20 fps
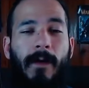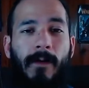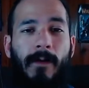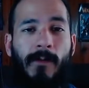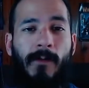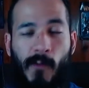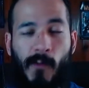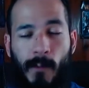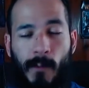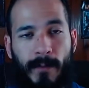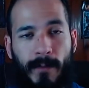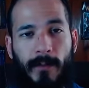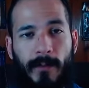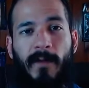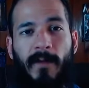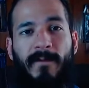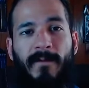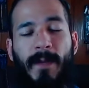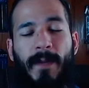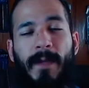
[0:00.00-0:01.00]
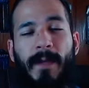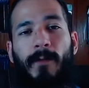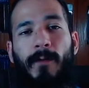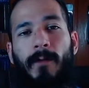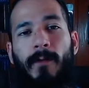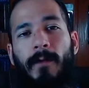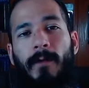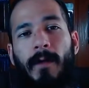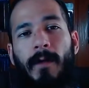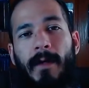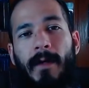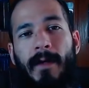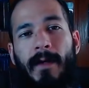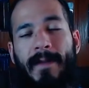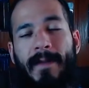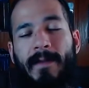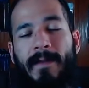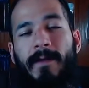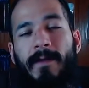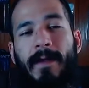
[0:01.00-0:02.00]
group of people
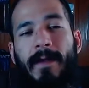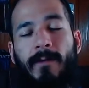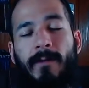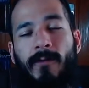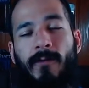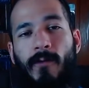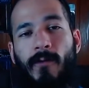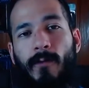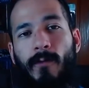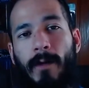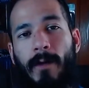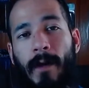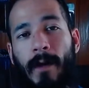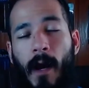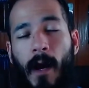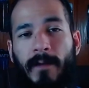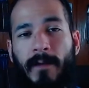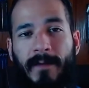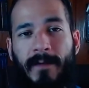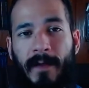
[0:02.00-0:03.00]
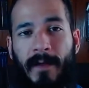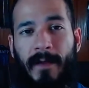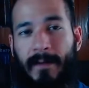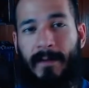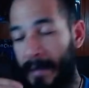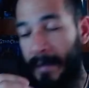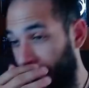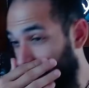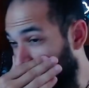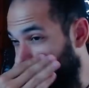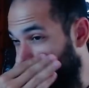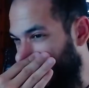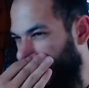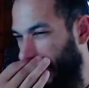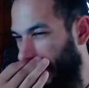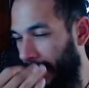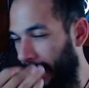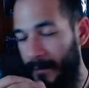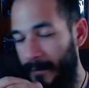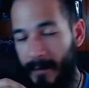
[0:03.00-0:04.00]
that they could do a contact like this
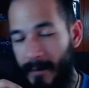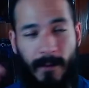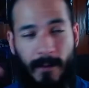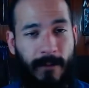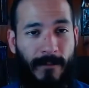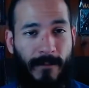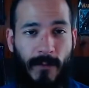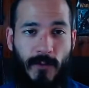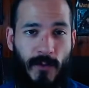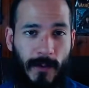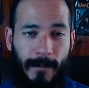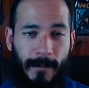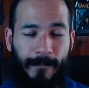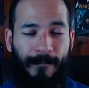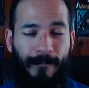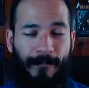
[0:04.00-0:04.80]
in the near future.